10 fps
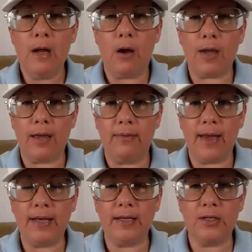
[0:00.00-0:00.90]
Okay,
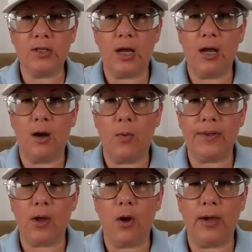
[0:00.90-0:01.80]
that is what
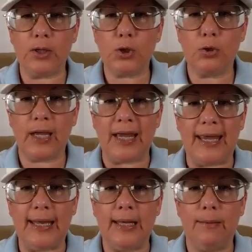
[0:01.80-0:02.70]
they call a truck
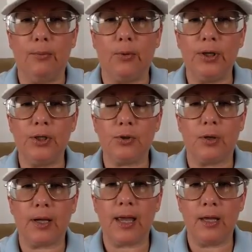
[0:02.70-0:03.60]
eating bridge or
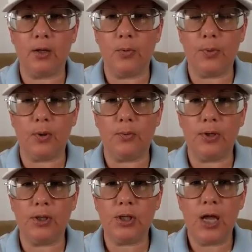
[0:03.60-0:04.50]
a can opener bridge.